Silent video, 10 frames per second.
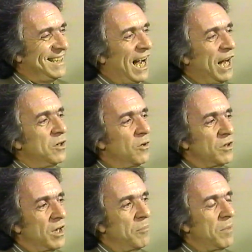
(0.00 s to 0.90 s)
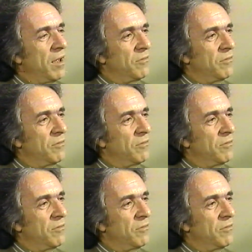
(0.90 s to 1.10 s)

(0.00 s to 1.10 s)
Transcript: I know that I'm heavy.